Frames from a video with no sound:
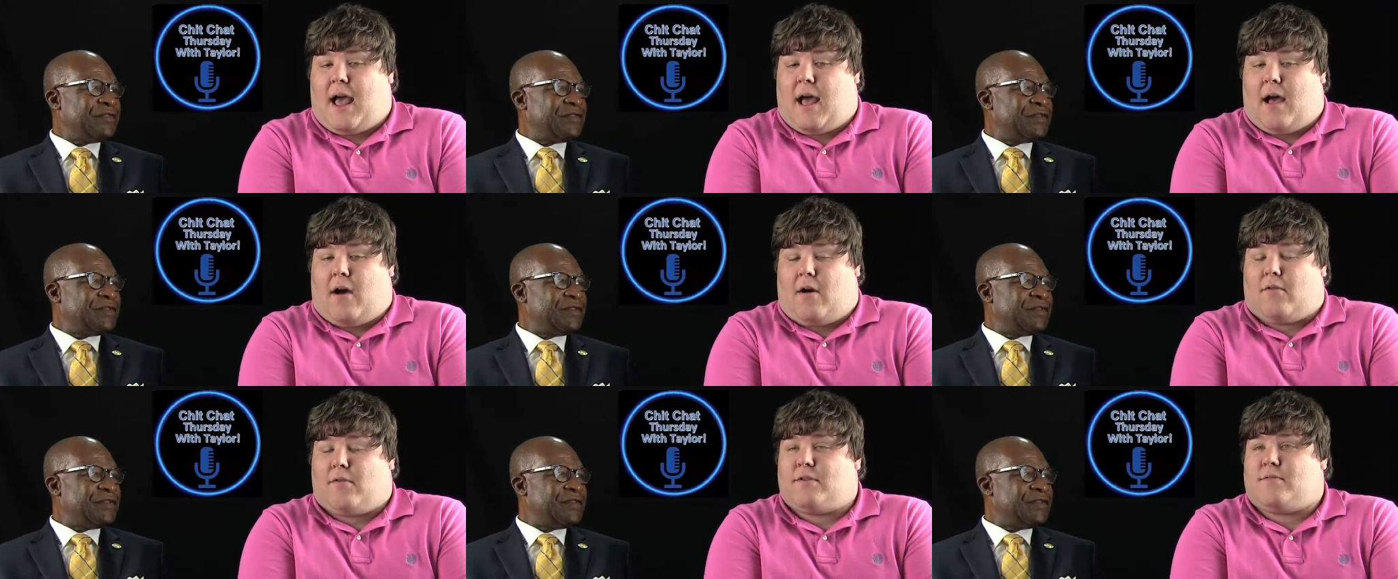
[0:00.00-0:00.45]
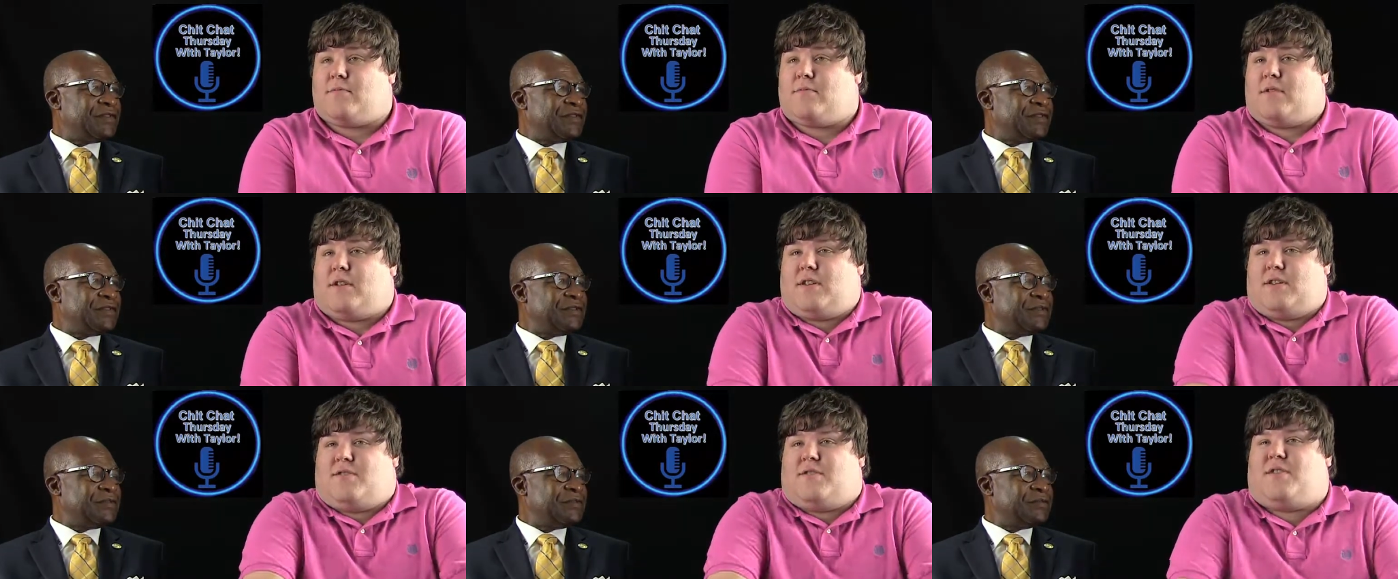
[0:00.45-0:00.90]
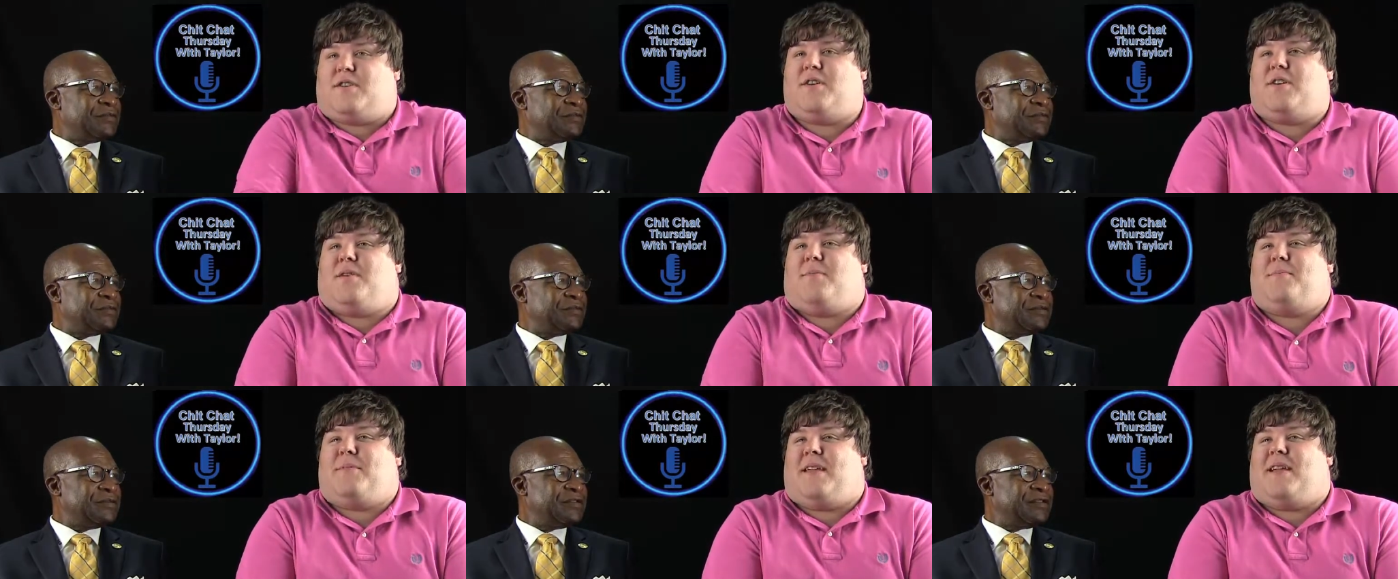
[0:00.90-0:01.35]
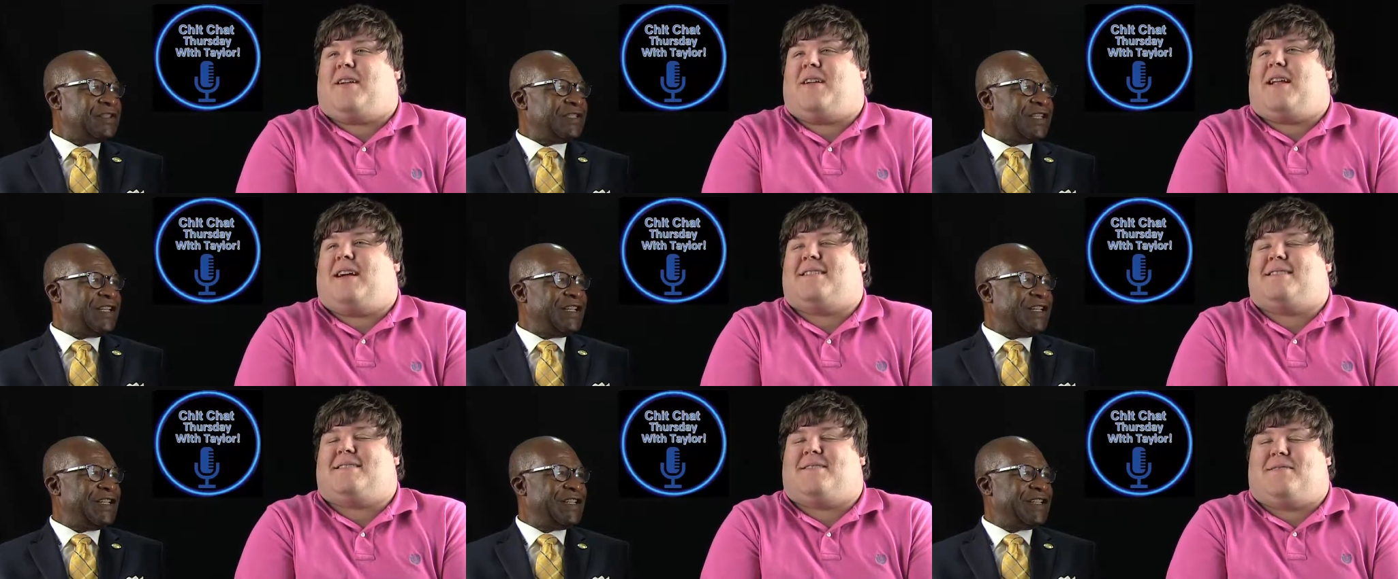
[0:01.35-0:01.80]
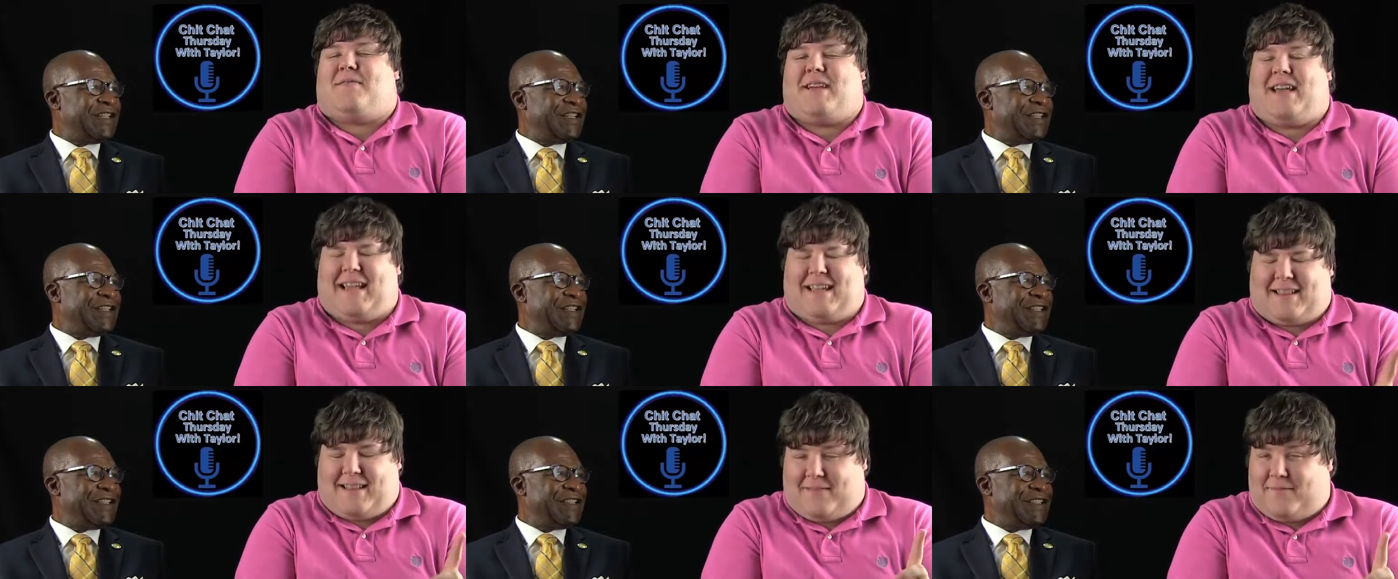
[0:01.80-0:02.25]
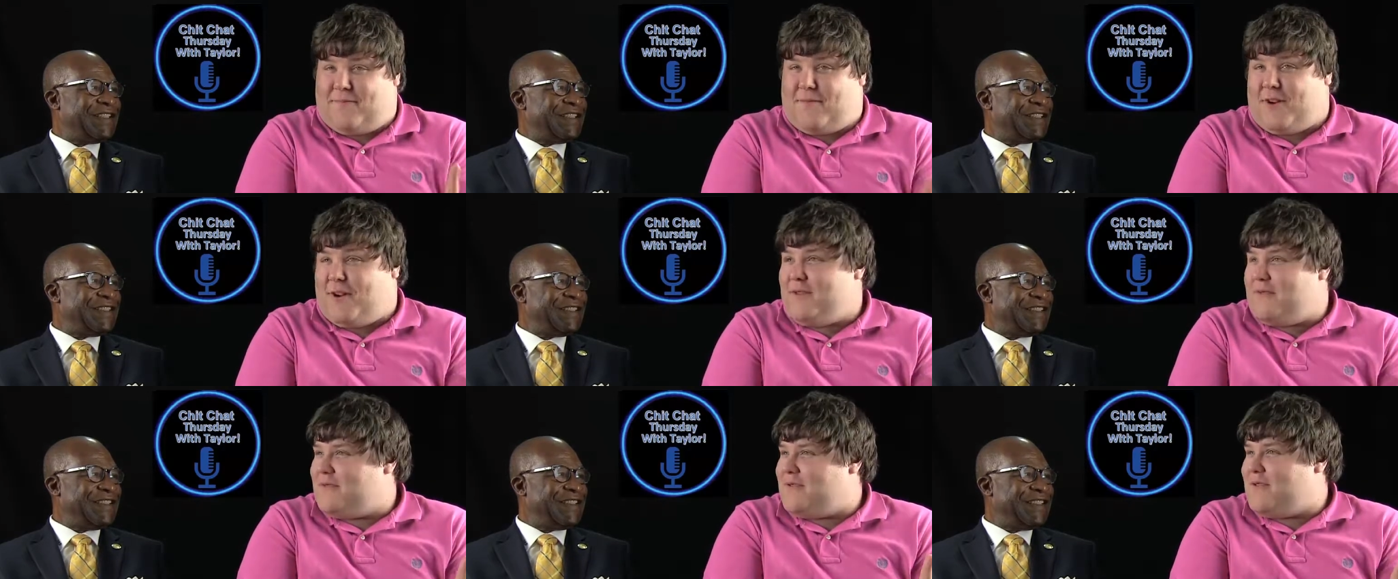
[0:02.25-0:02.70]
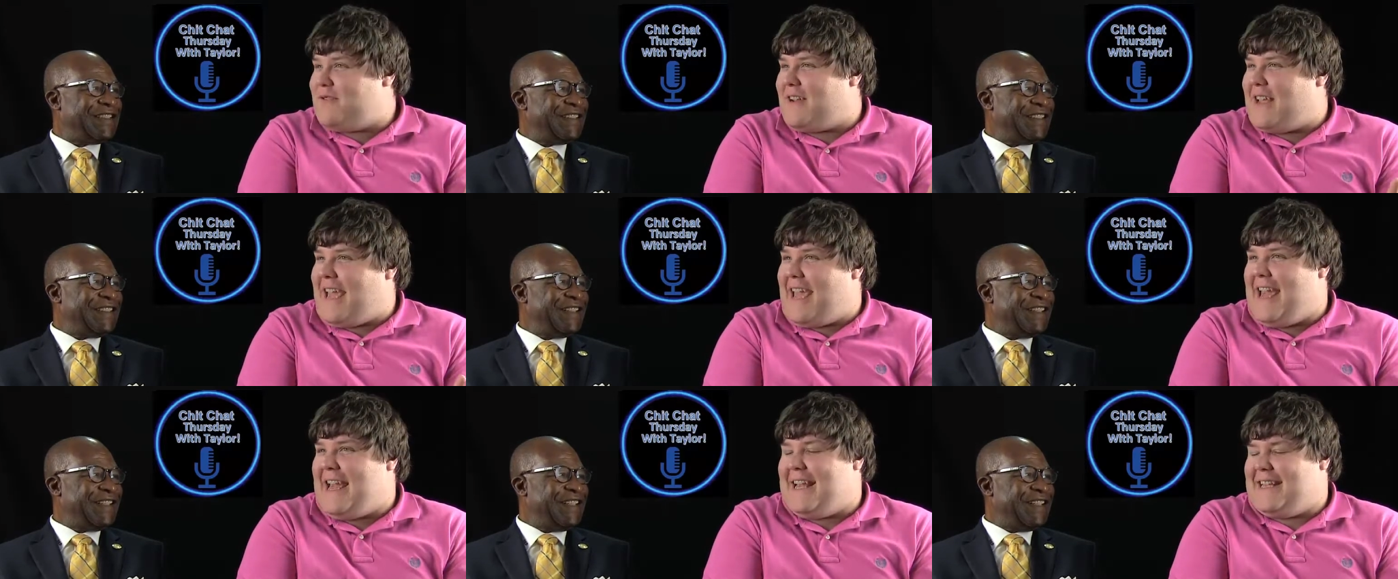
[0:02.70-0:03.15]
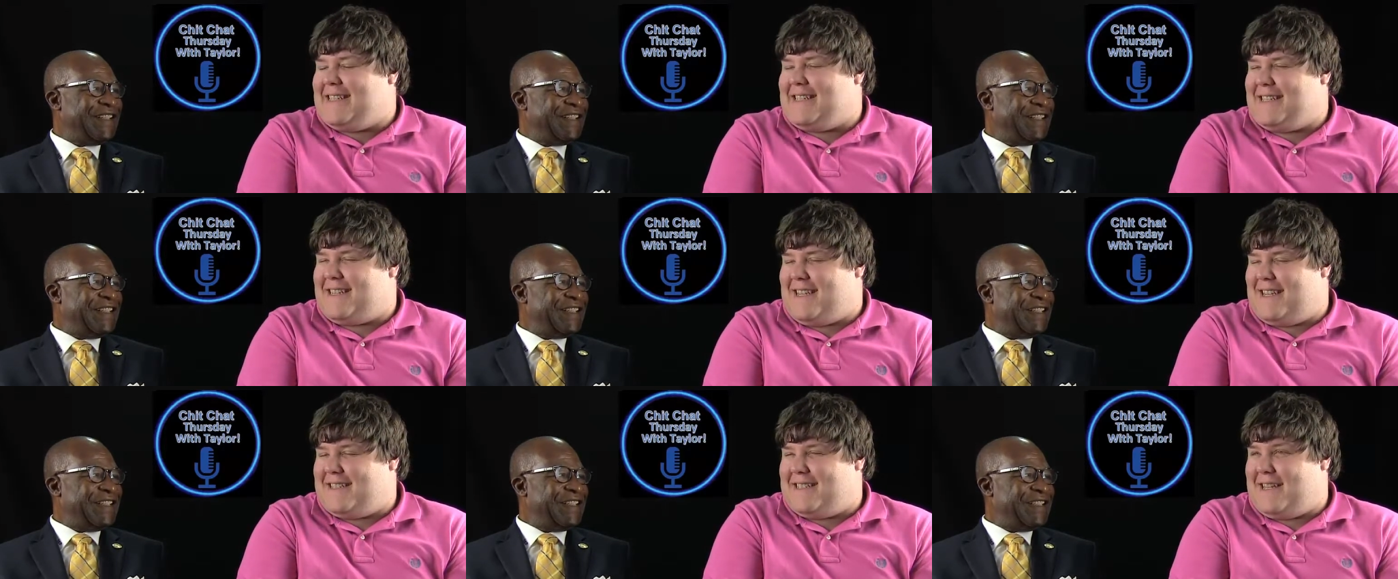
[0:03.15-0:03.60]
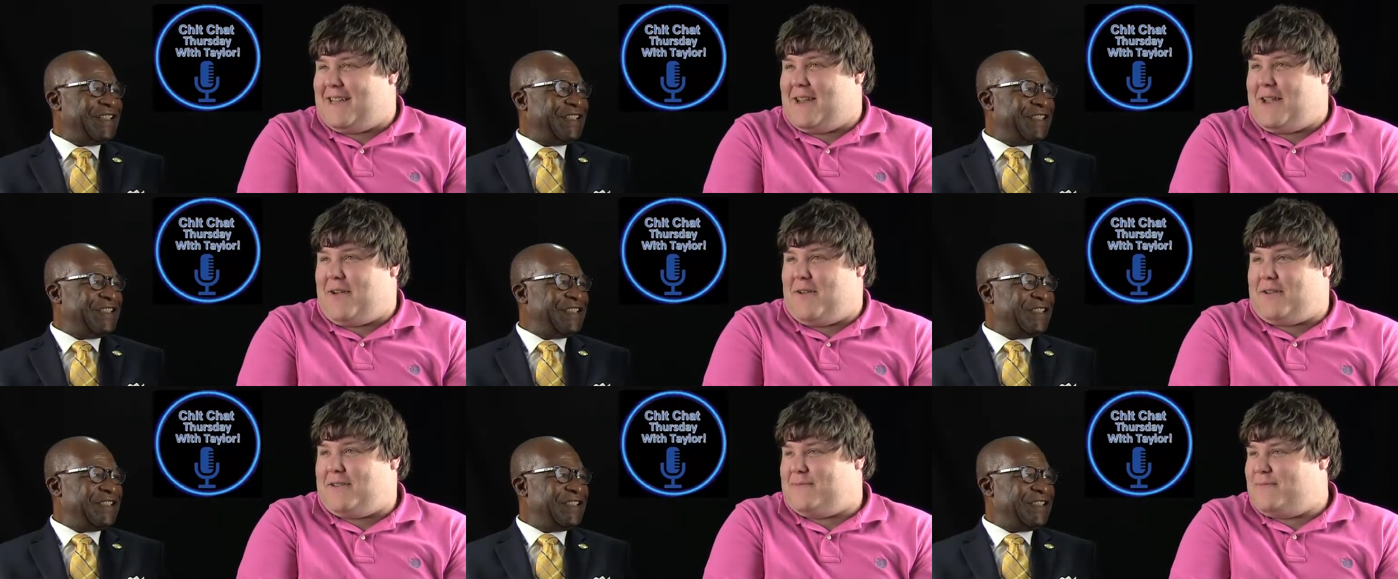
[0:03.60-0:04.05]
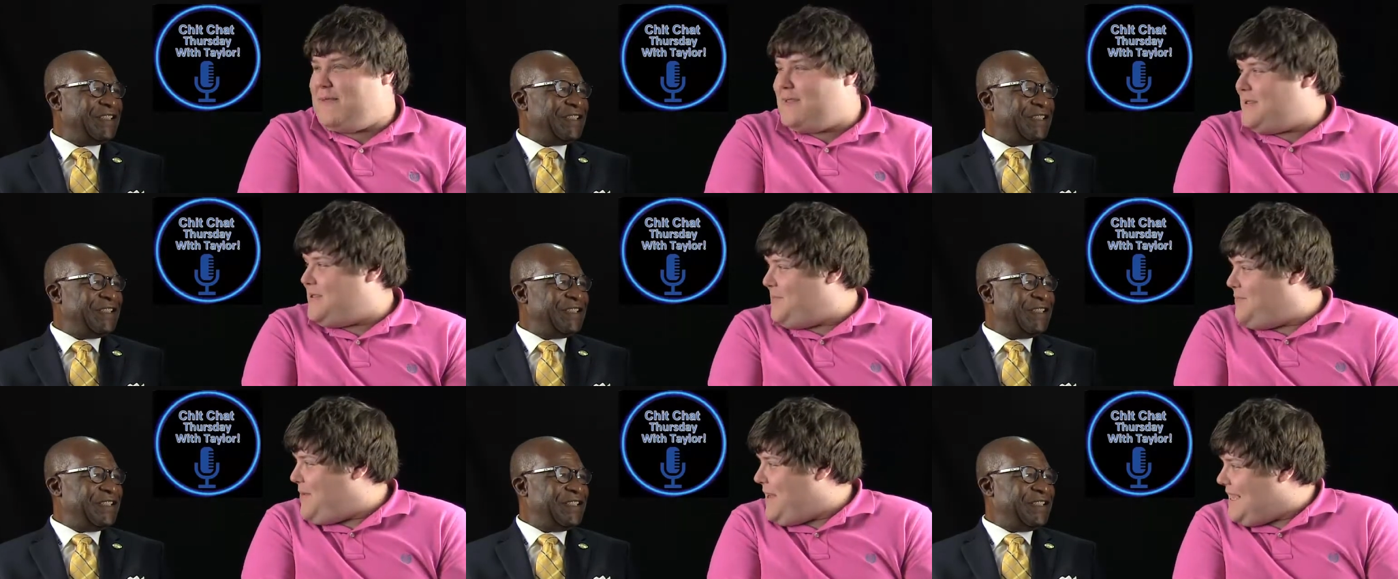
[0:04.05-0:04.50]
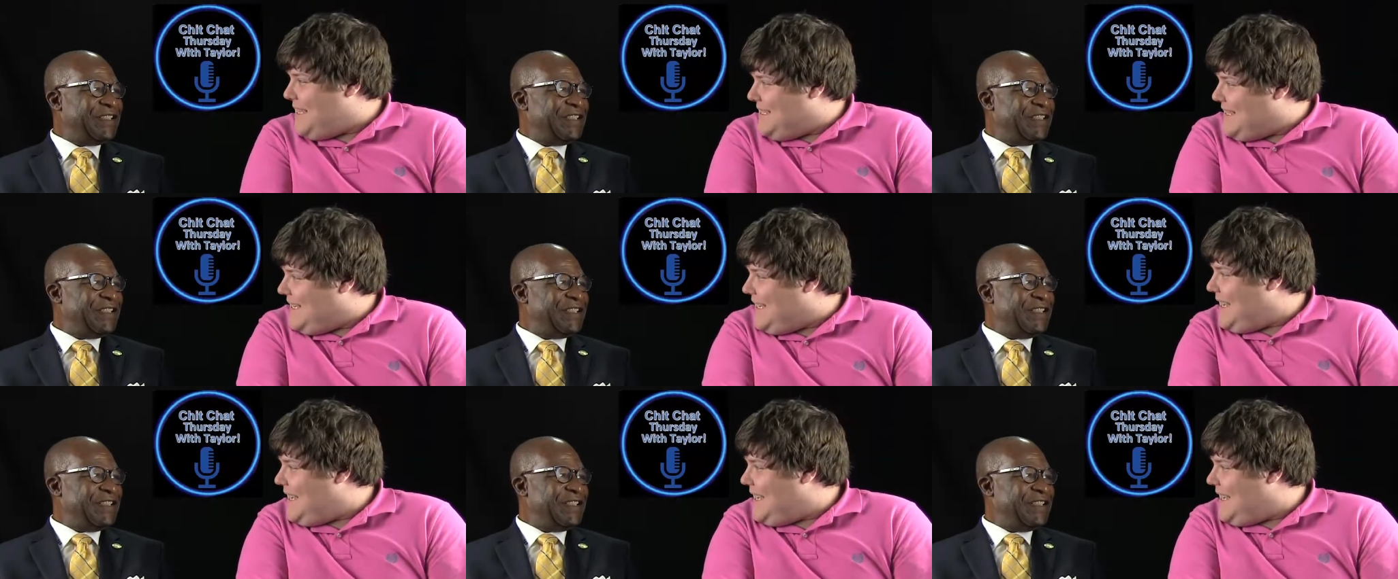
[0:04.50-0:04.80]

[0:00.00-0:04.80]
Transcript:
Speaker 1: I always wanted you to come here, and I was like the future guest because I know he's Mr. Busy,